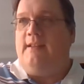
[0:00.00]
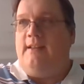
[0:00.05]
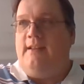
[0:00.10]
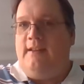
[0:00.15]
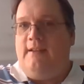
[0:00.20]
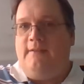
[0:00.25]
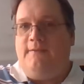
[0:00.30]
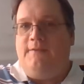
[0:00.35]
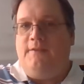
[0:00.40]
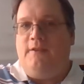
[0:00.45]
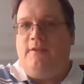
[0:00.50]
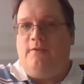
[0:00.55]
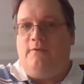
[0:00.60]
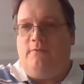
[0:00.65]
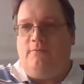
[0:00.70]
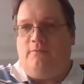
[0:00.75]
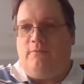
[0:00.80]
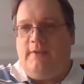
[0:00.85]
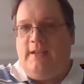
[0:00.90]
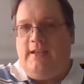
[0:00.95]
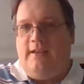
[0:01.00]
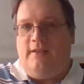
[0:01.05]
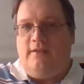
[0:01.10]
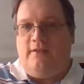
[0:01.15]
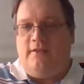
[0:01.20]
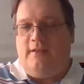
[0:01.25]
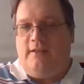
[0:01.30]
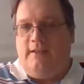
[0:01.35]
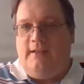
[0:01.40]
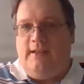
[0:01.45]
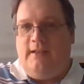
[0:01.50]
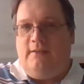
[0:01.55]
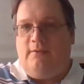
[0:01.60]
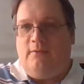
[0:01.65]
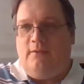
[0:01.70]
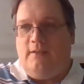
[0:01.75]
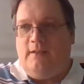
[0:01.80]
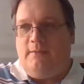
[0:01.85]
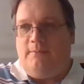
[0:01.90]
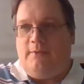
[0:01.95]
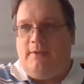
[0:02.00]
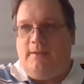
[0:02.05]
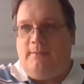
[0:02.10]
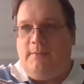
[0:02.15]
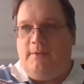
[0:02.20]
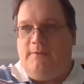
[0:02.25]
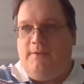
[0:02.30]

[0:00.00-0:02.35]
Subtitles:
if you reach an equilibrium,